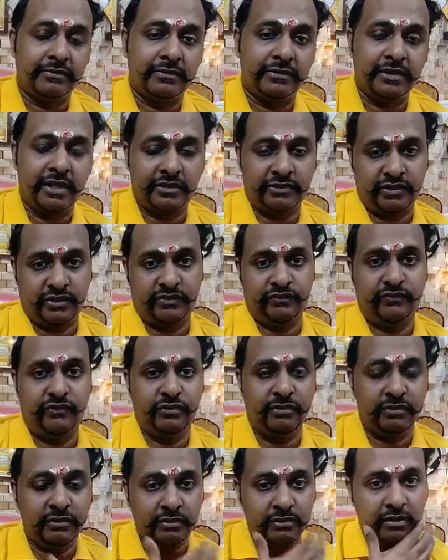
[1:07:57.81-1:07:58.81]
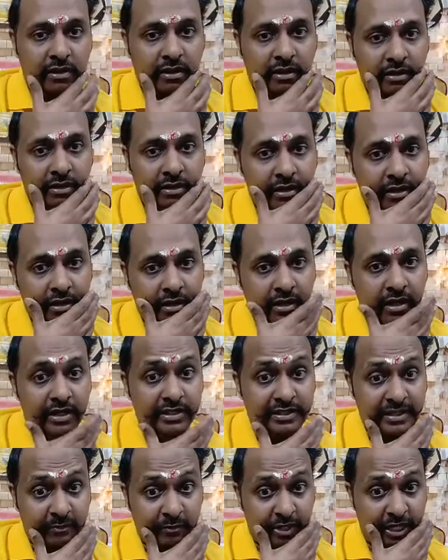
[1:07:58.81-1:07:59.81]
successful or a
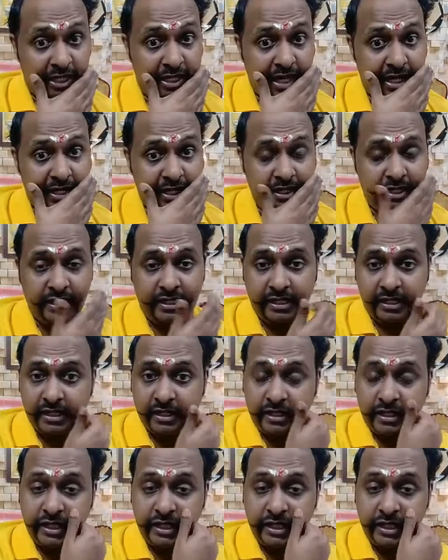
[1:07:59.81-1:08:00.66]
separate identity.